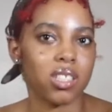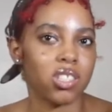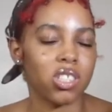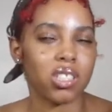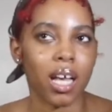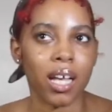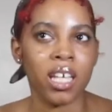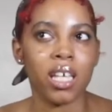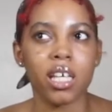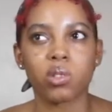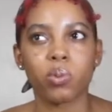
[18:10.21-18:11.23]
It's just like, it
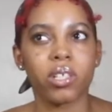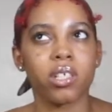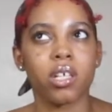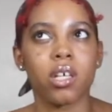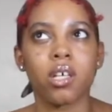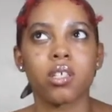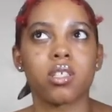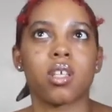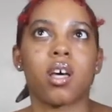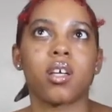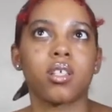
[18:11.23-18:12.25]
is what it is.
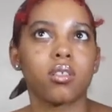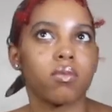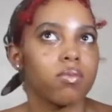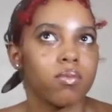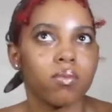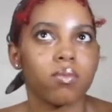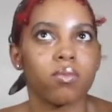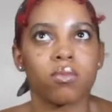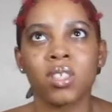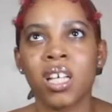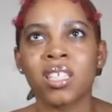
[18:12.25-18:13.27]
Like,
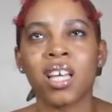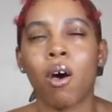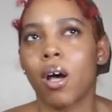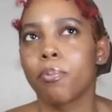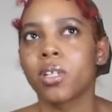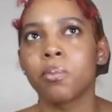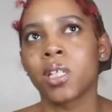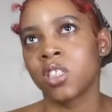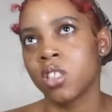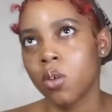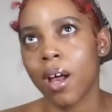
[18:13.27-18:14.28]
that's how I pretty
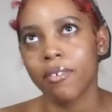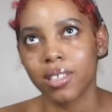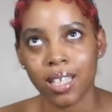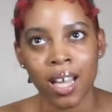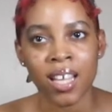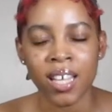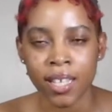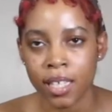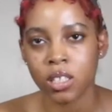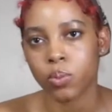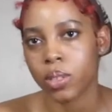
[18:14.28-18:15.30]
much deal with everything. Like, it
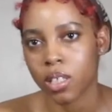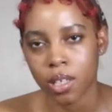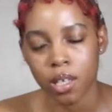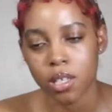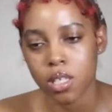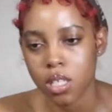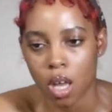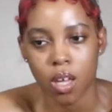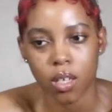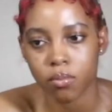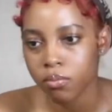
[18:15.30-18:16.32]
is what it is.
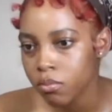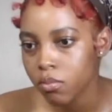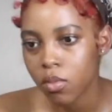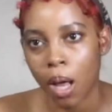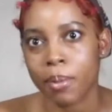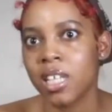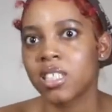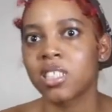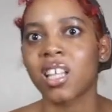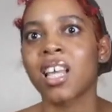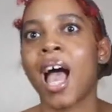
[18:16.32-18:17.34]
Like, I mean, it's
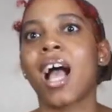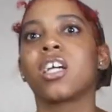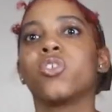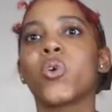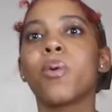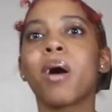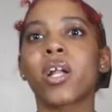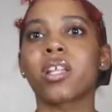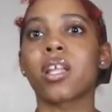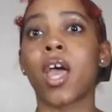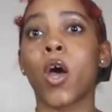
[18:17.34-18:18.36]
nothing I could do about it
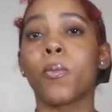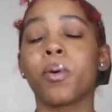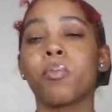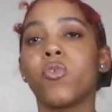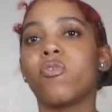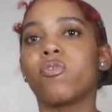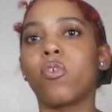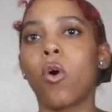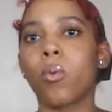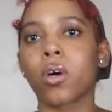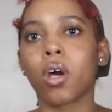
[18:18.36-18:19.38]
now but move
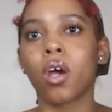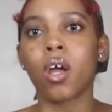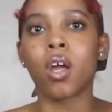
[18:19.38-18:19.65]
forward.